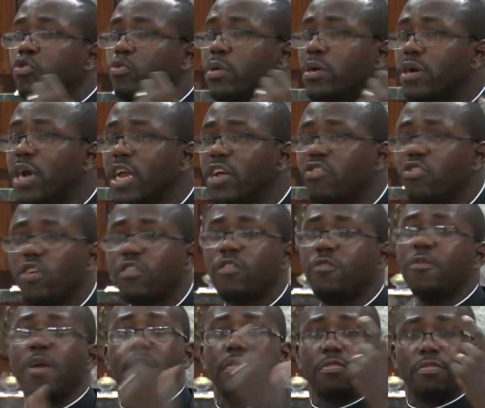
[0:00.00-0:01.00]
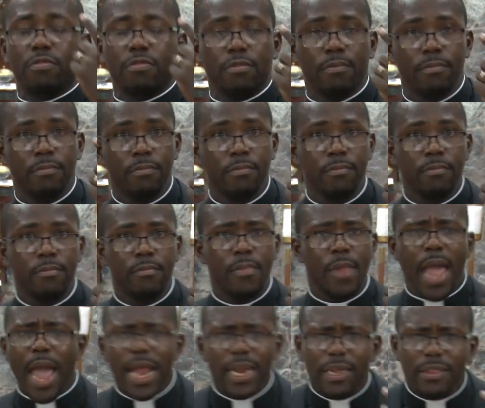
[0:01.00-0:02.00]
with religious faith.
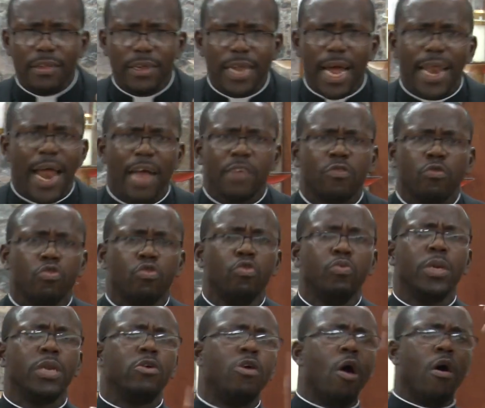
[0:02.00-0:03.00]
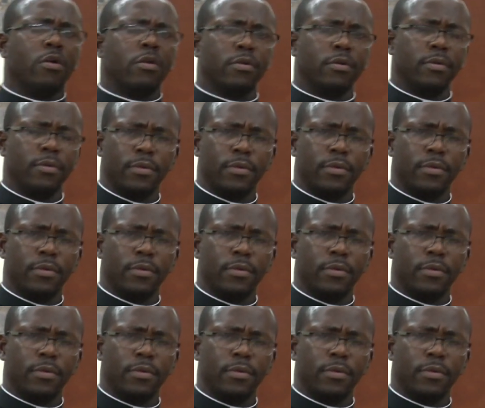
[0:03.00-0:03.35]
Anything that has to do with God.